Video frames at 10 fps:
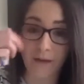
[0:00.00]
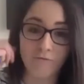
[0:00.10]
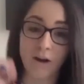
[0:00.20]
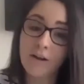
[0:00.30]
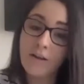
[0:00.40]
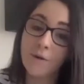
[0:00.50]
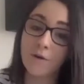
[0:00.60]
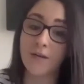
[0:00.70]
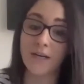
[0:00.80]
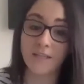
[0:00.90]
run at the
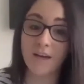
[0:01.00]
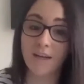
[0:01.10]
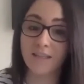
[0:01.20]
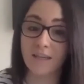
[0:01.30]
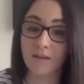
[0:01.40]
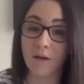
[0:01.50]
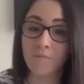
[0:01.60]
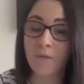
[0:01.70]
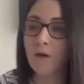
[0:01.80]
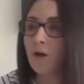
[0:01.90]
moment, it's hurting them.